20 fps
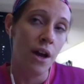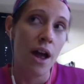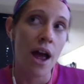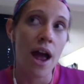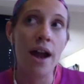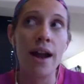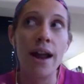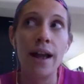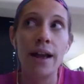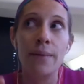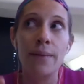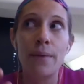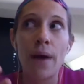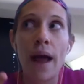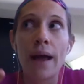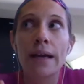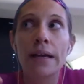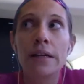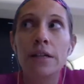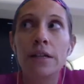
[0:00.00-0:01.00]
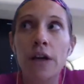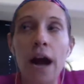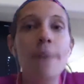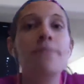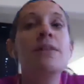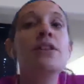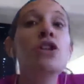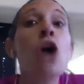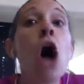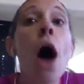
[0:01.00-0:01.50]
and I grab
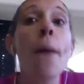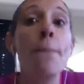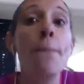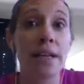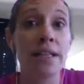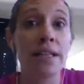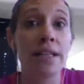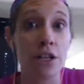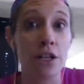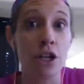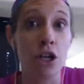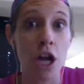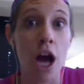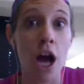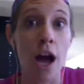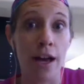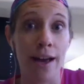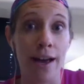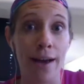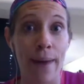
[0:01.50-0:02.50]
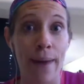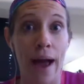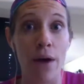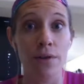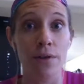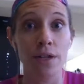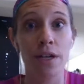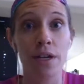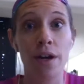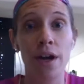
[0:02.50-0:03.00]
the topics that they're talking
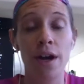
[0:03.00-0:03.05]
about.